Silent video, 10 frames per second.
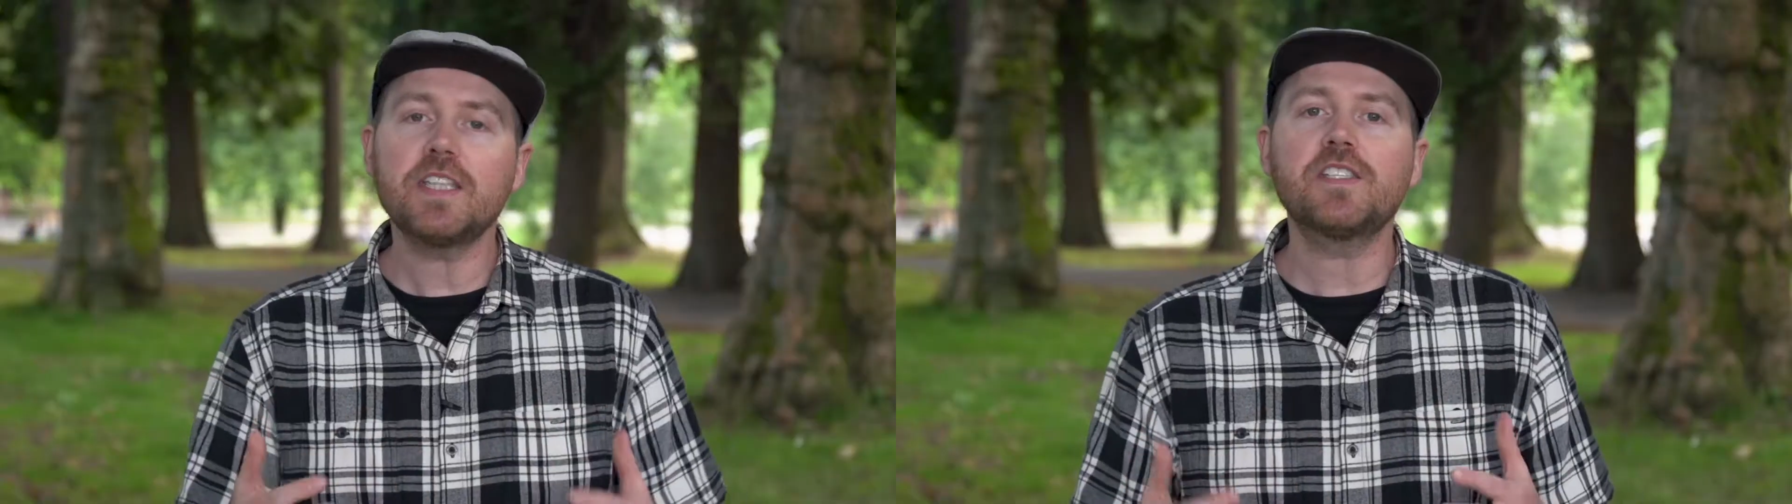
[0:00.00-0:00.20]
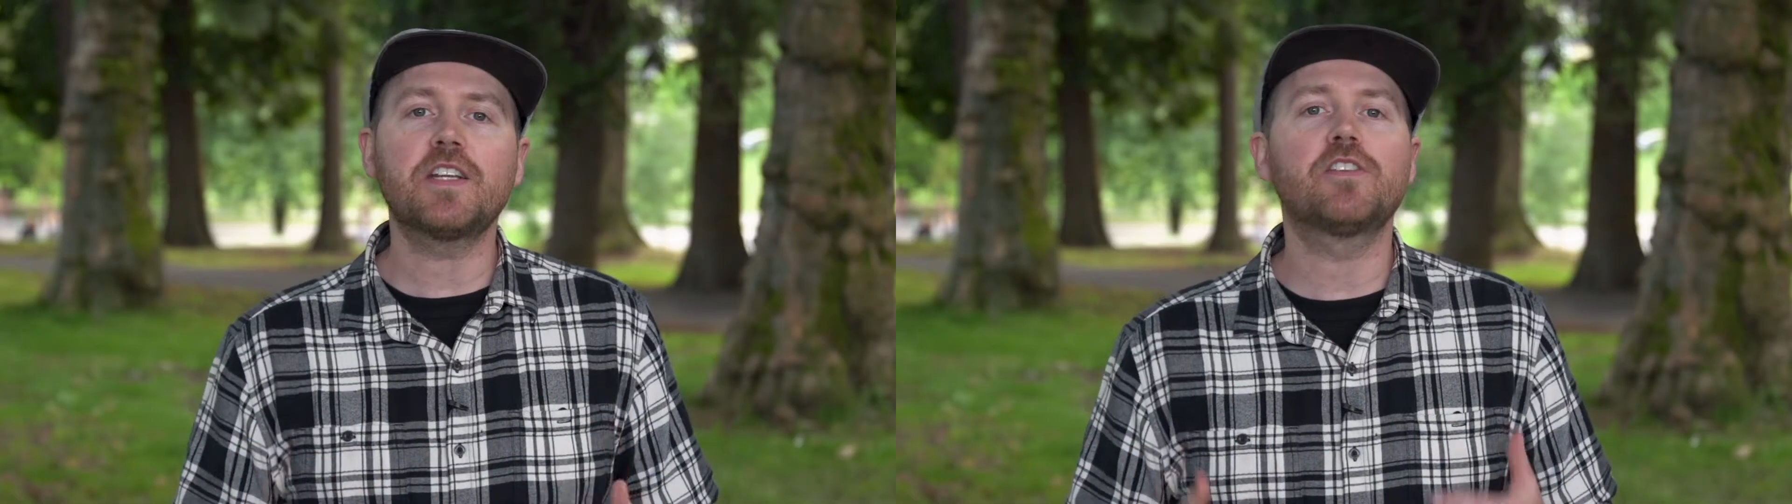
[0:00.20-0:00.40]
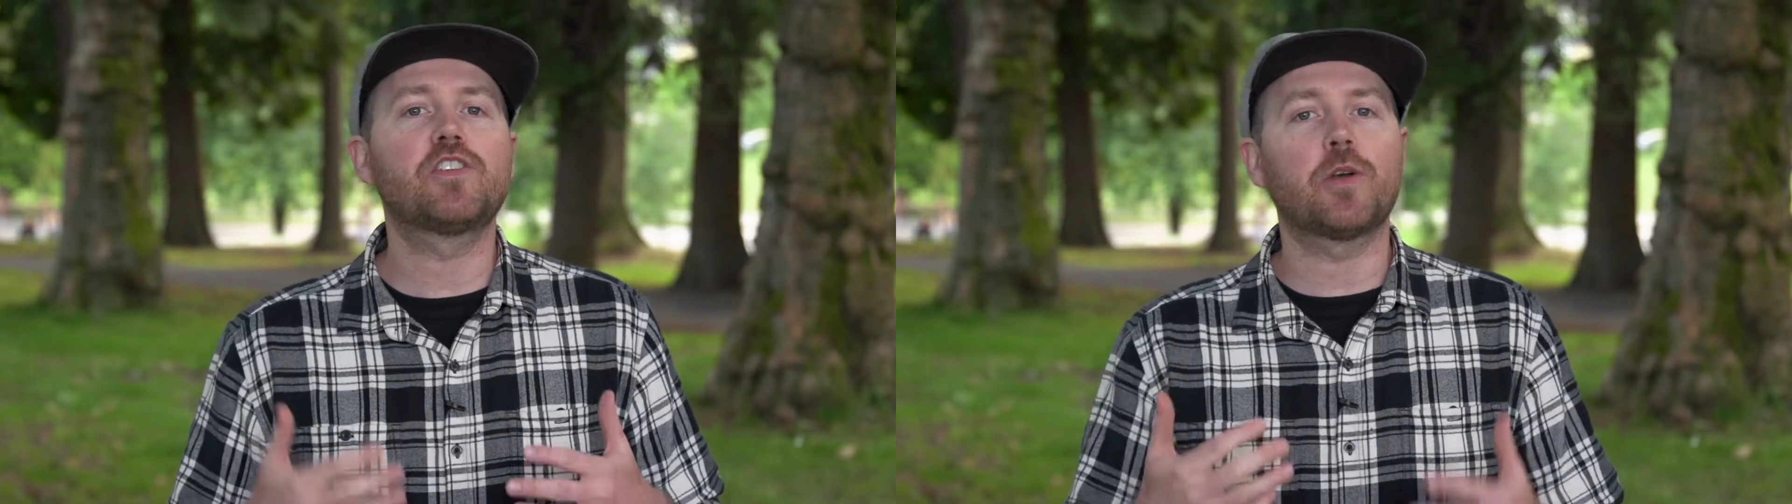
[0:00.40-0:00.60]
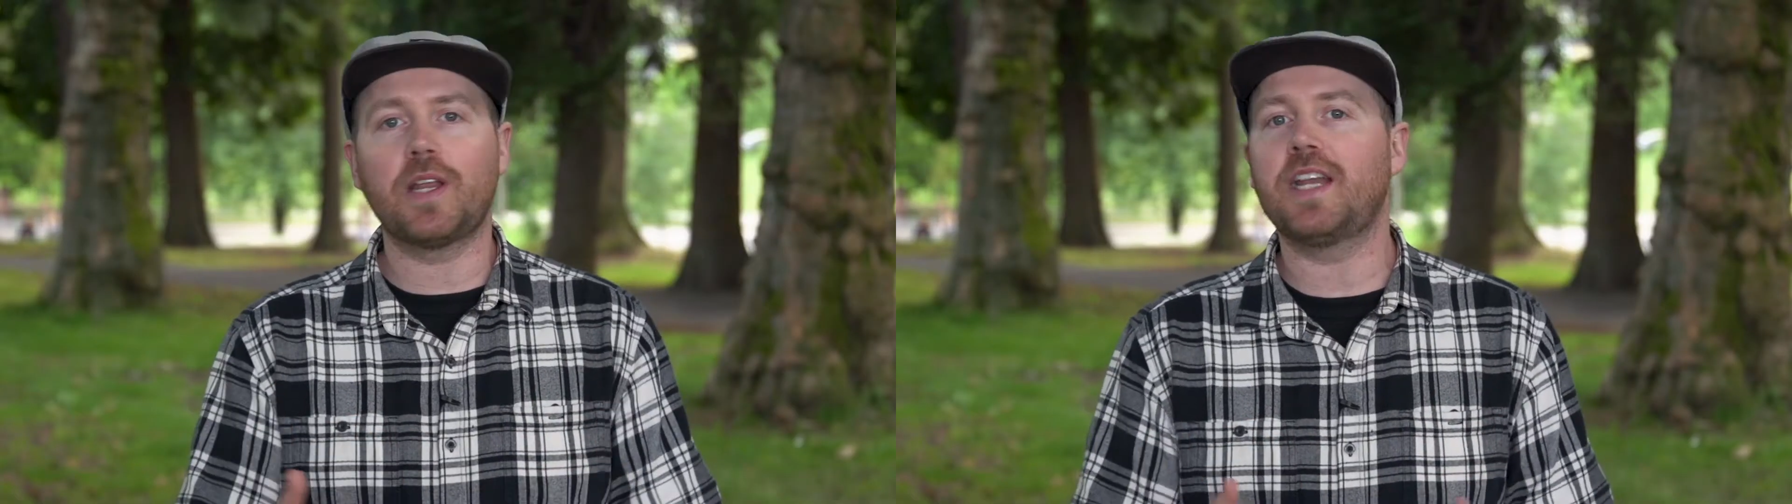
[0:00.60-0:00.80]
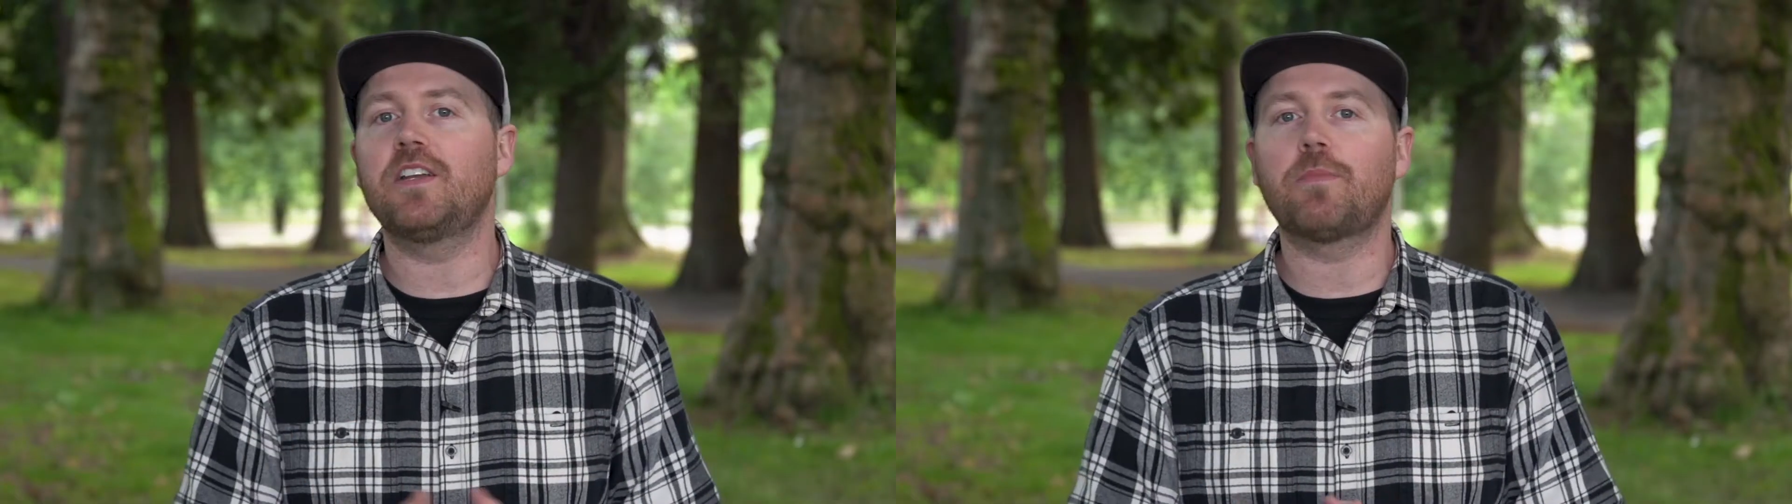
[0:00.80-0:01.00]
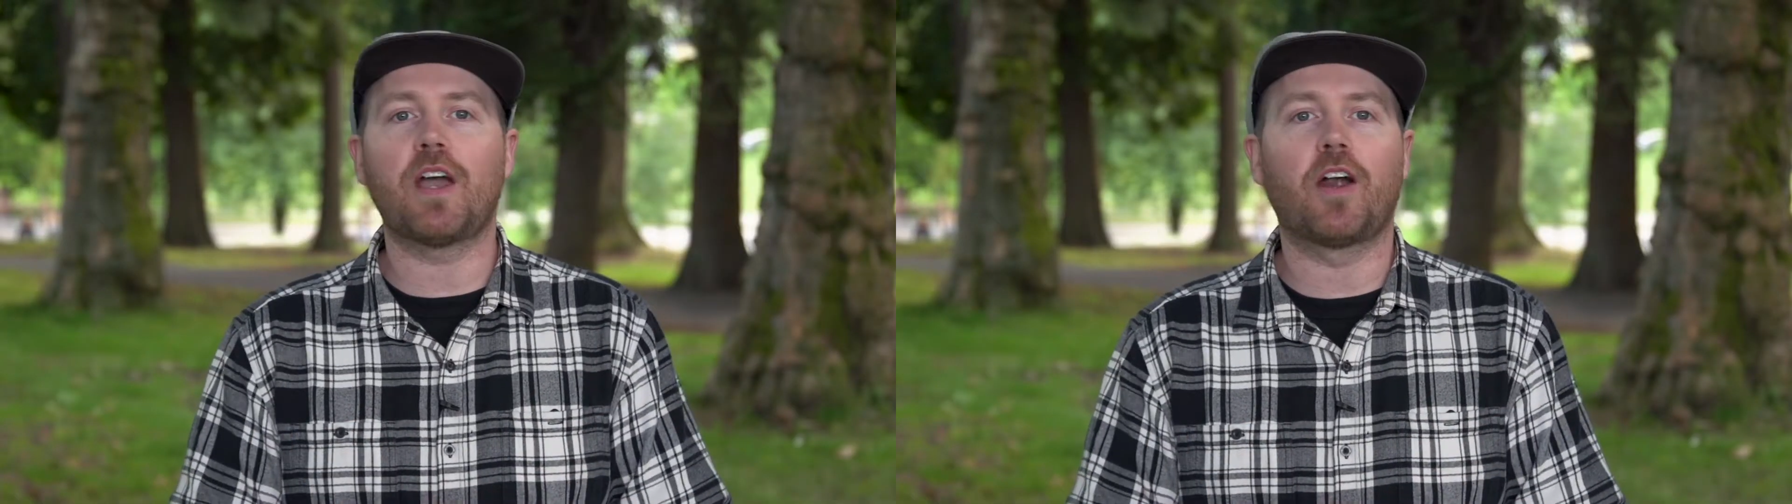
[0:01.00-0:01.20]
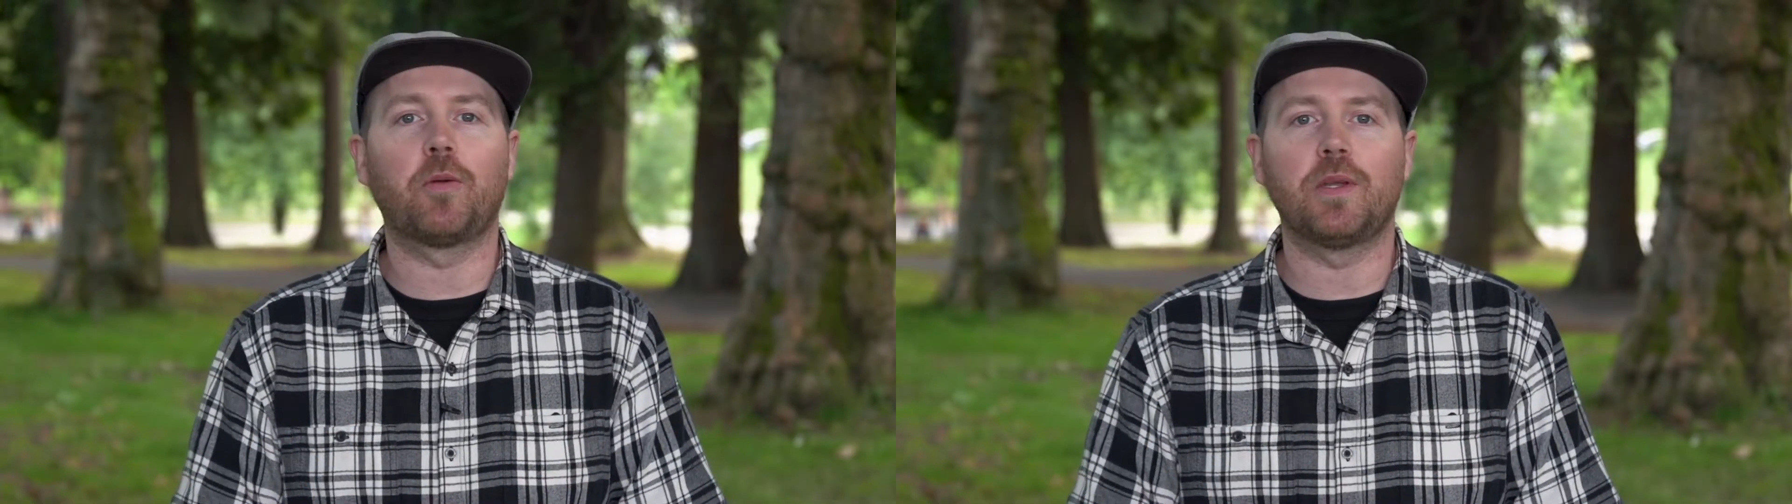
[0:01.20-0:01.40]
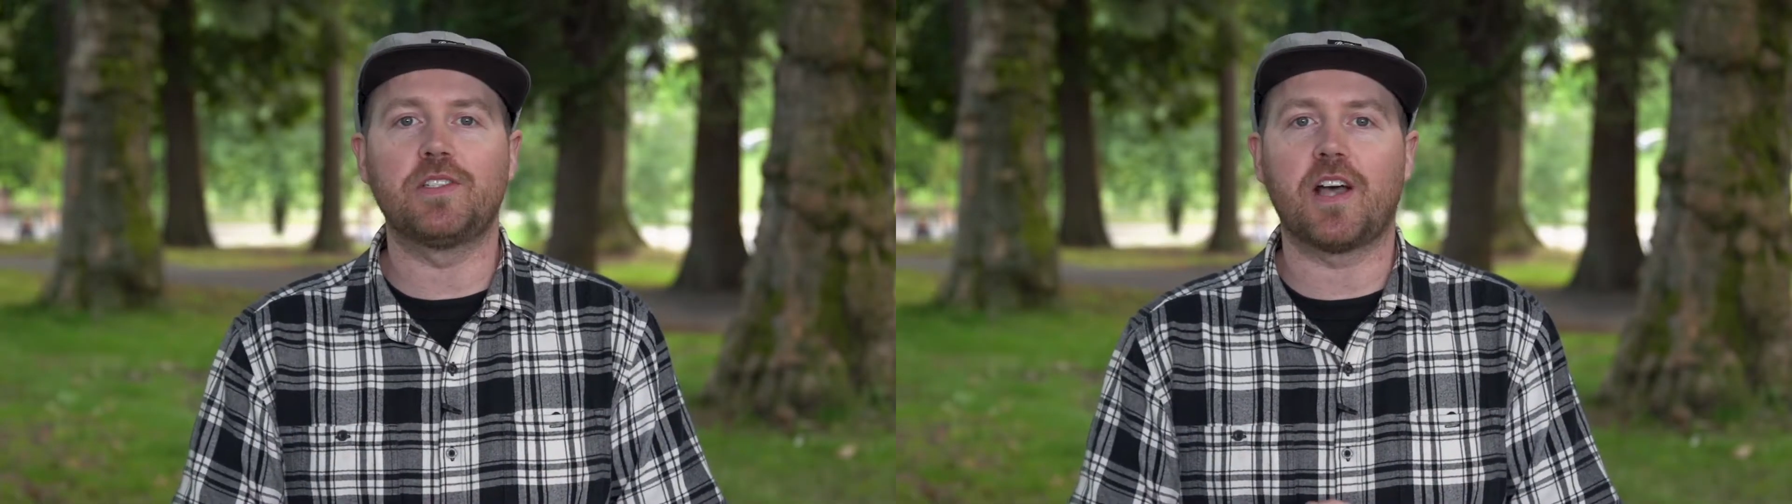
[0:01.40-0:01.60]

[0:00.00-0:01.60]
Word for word: consider donating to my Heartwood